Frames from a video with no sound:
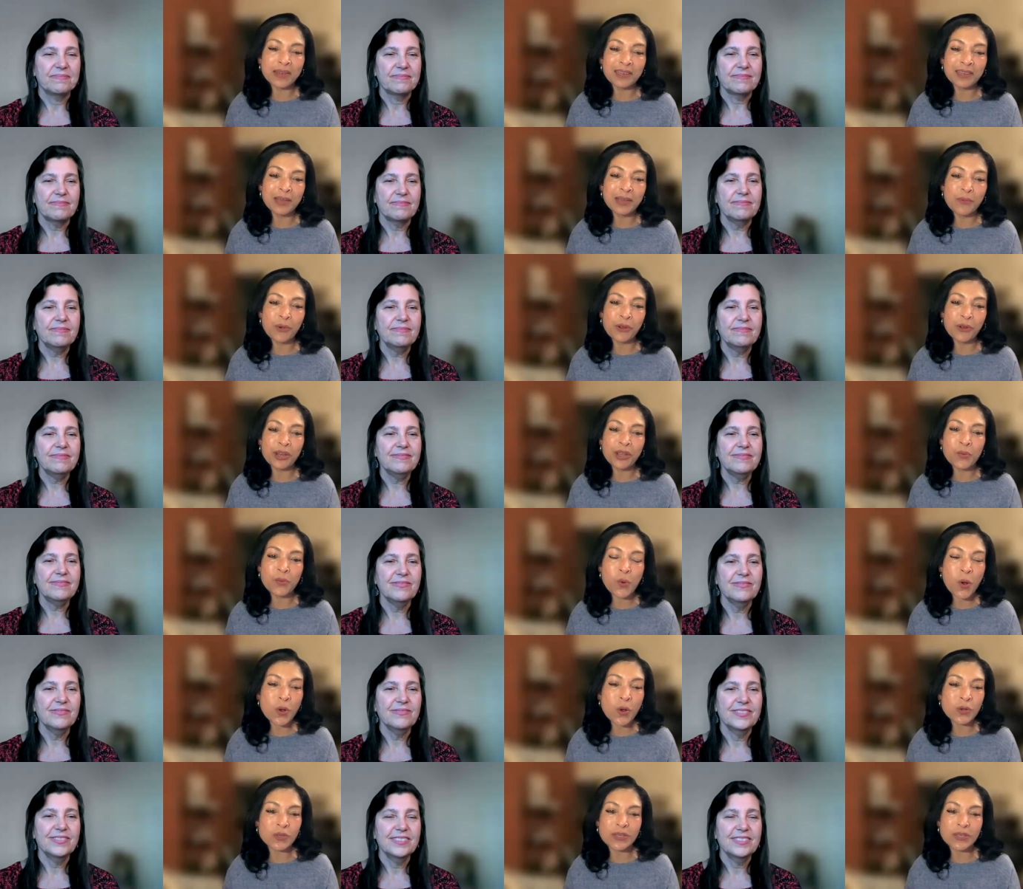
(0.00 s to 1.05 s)
Speaker 1: early morning
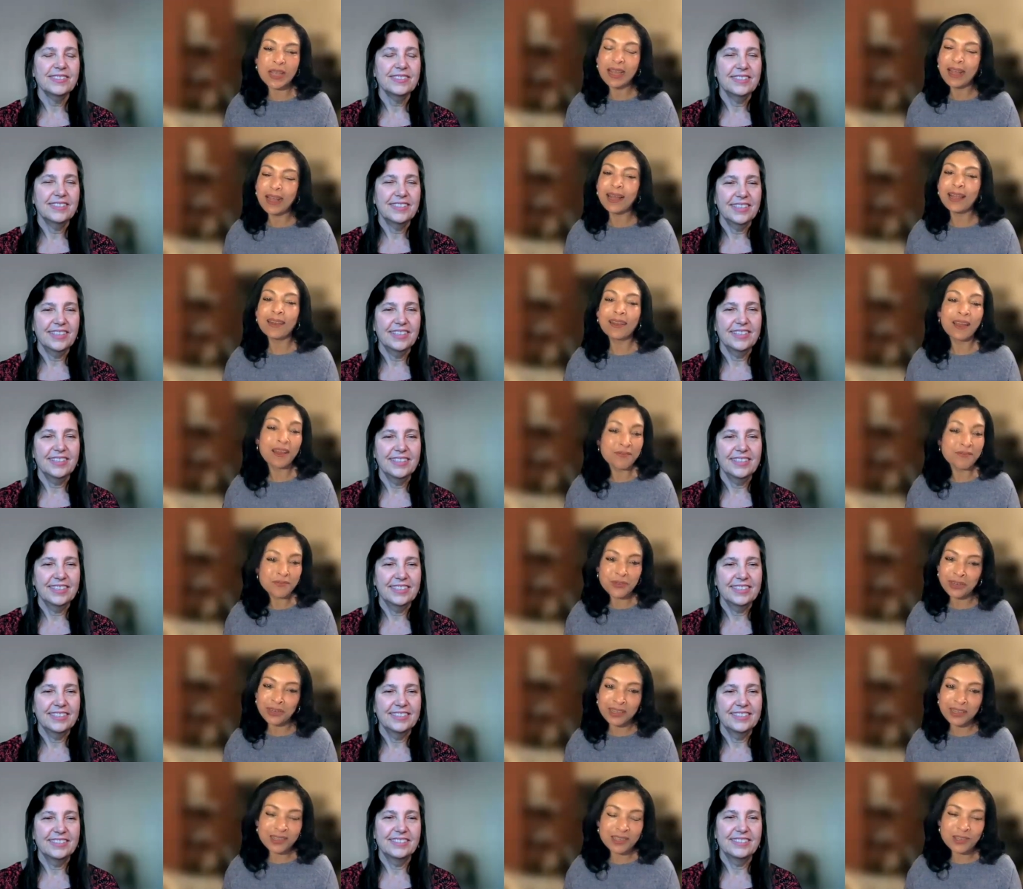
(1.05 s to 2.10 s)
walks. I love to
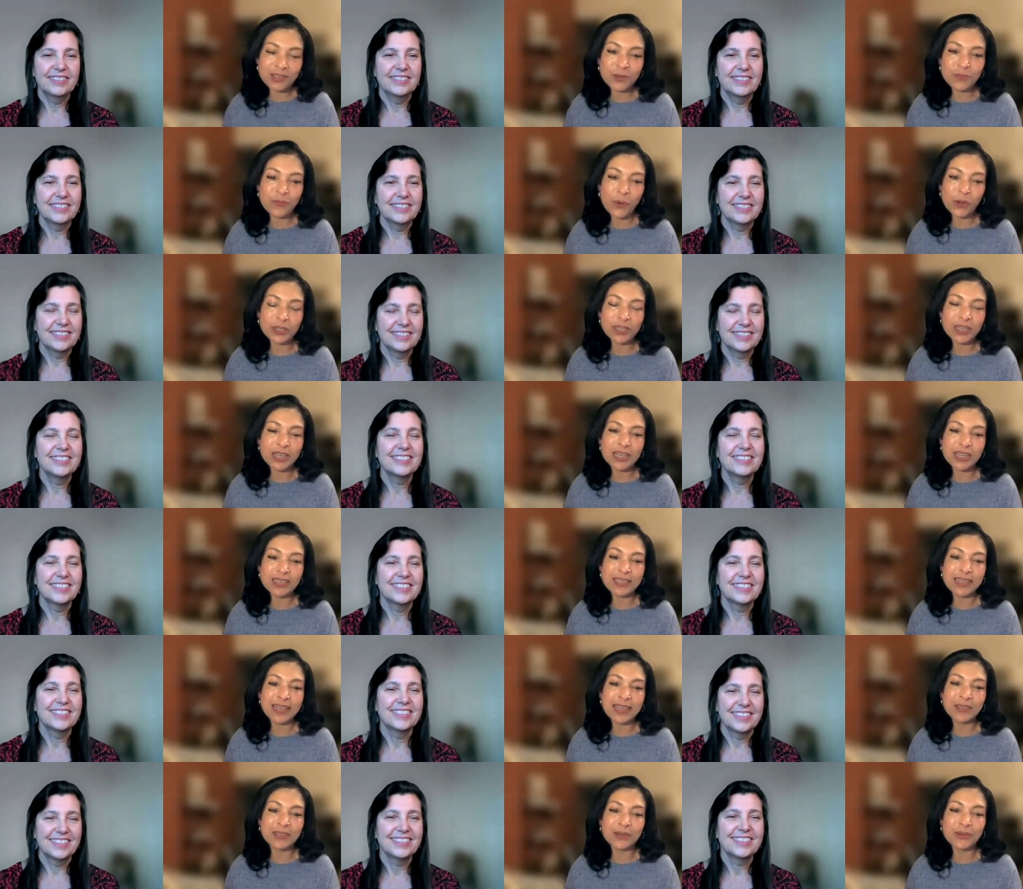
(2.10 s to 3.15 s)
listen to podcasts
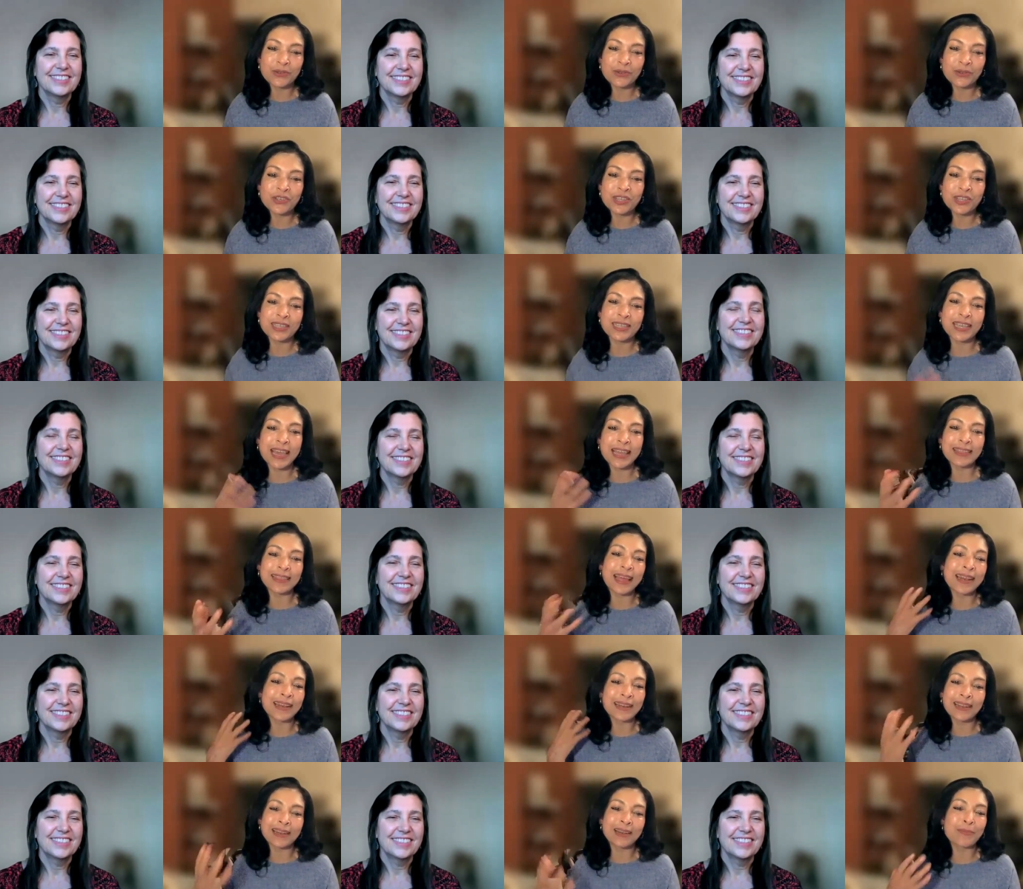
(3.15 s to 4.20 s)
and, you know, just get that
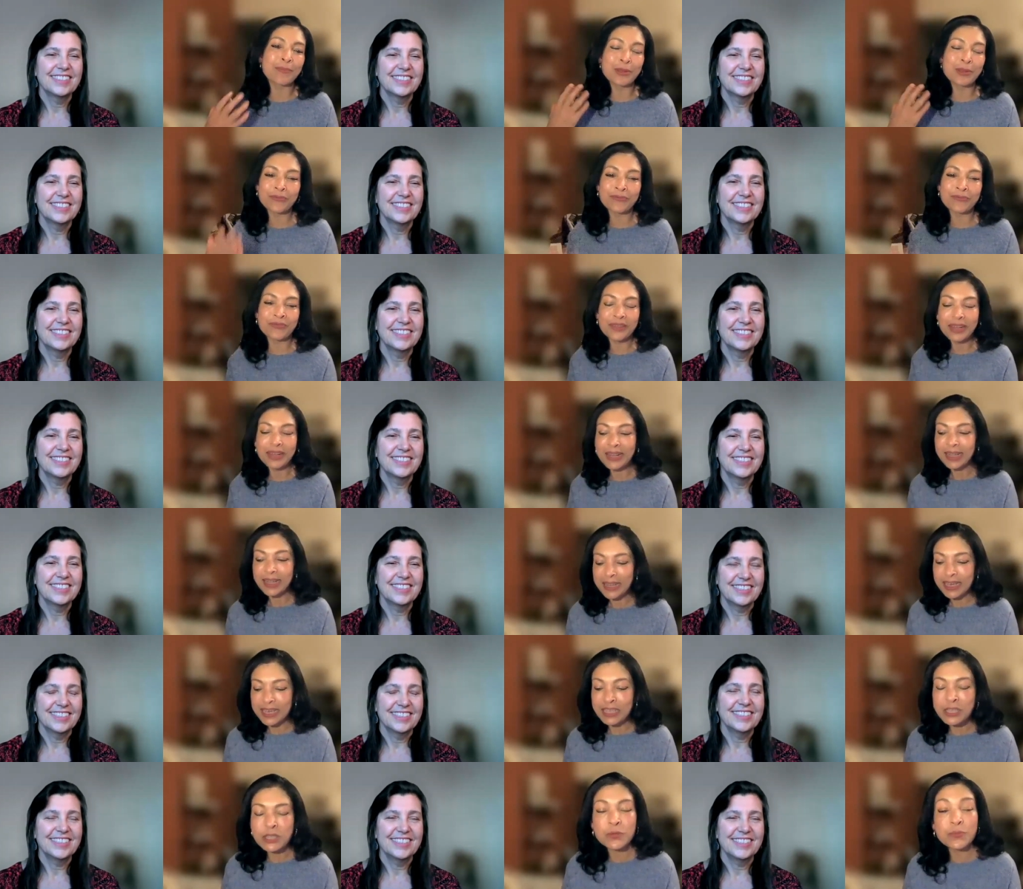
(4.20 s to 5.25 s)
little bit of
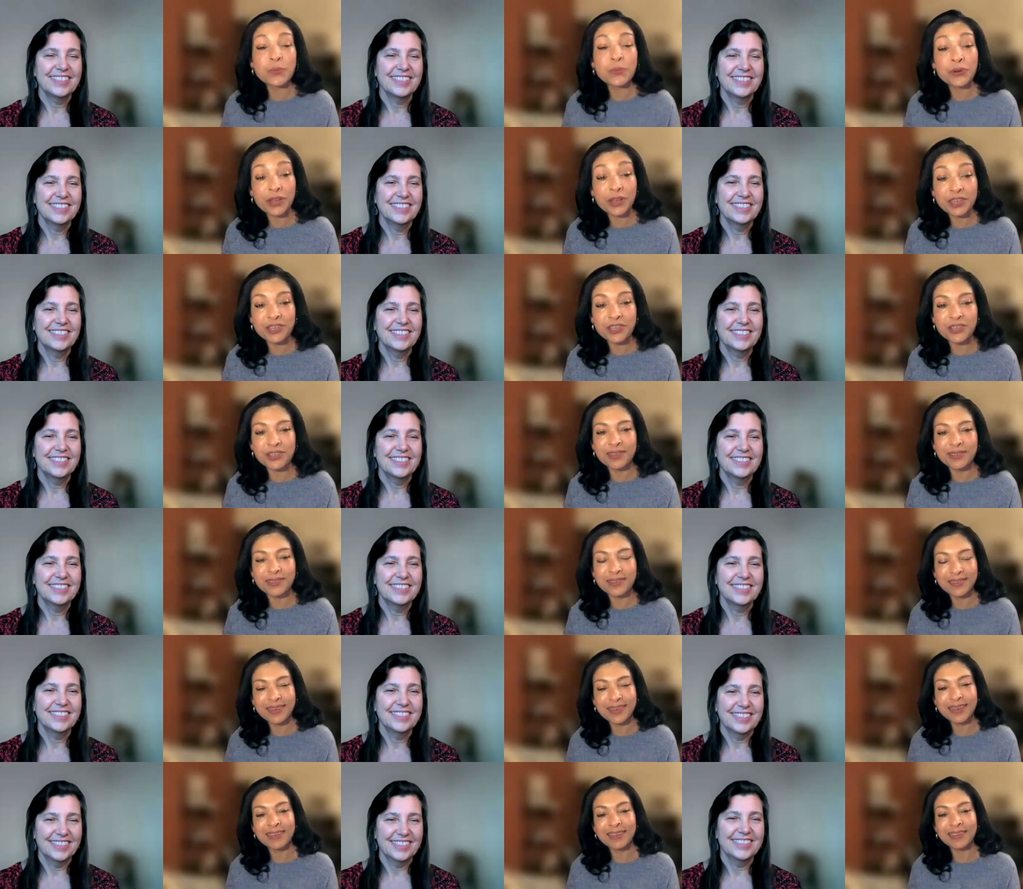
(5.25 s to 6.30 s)
inspiration
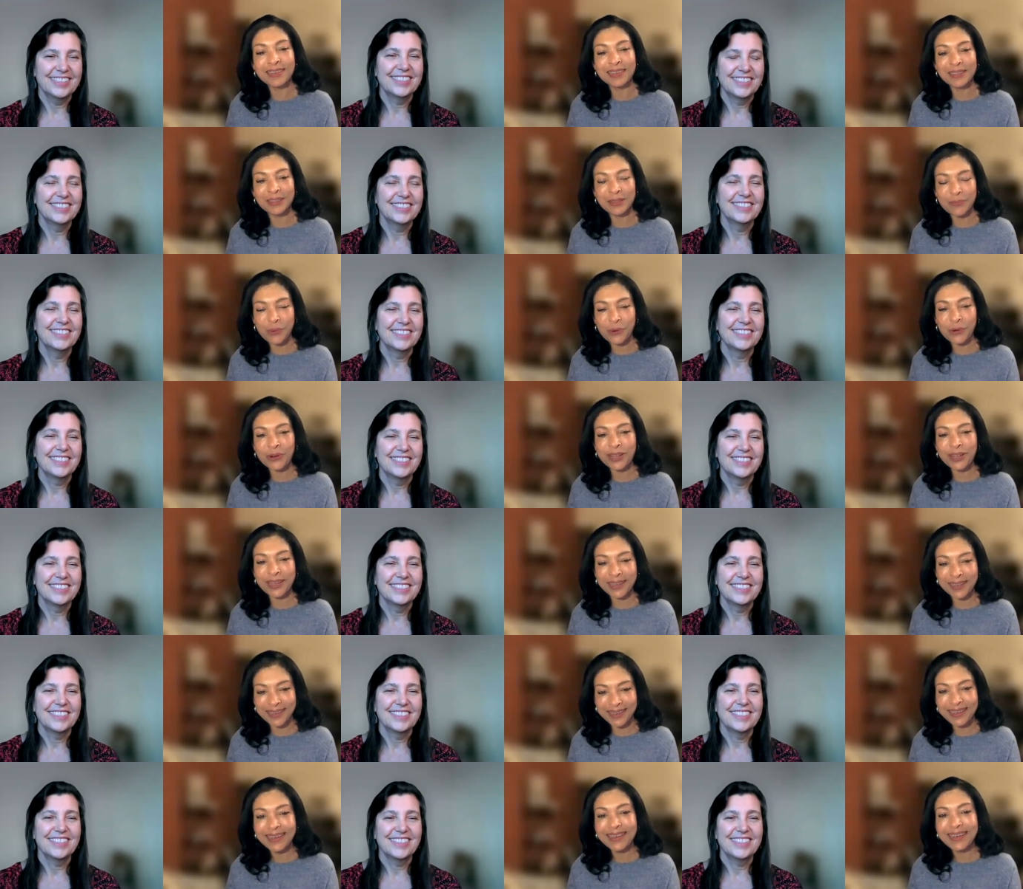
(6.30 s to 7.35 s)
early in the morning
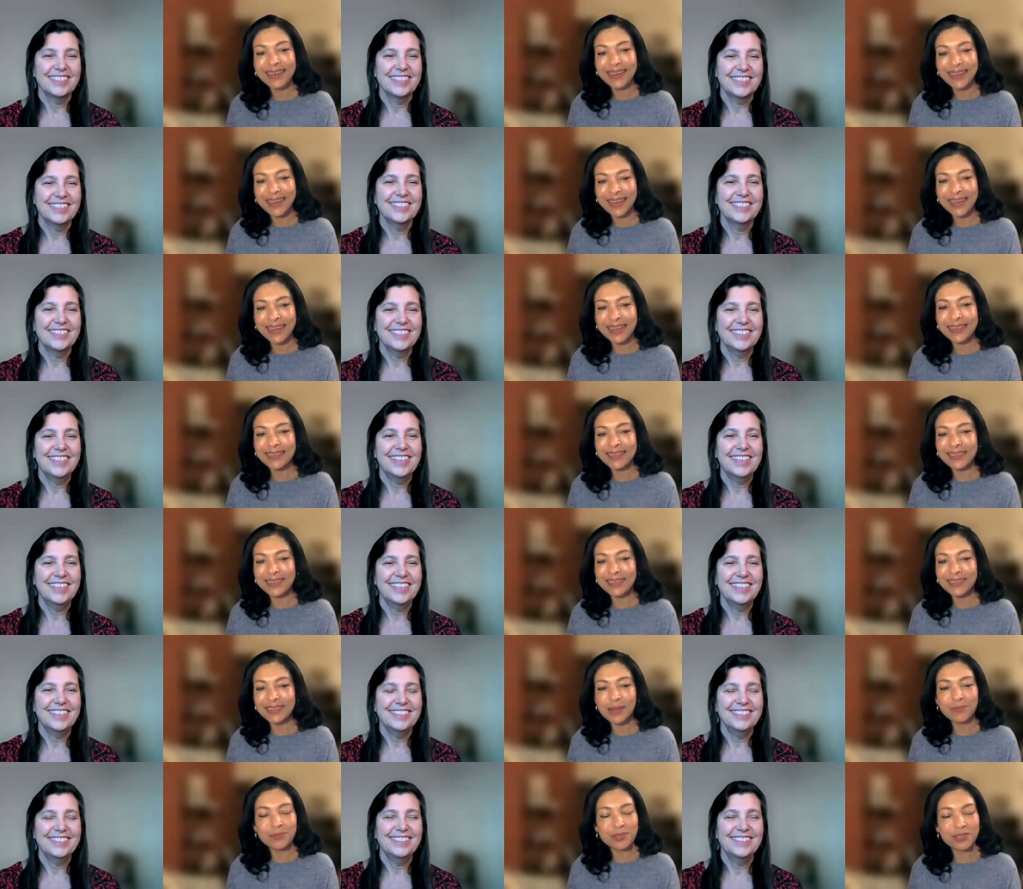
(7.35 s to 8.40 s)
and uh,
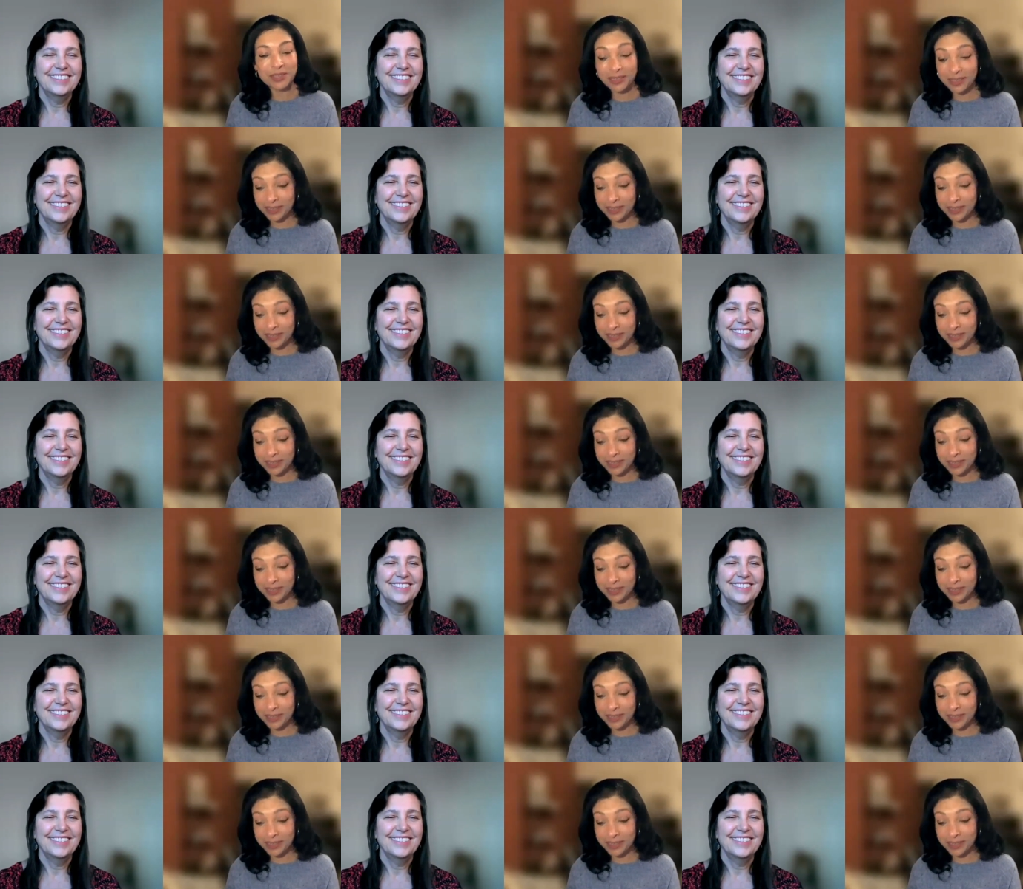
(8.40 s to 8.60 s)
the, the,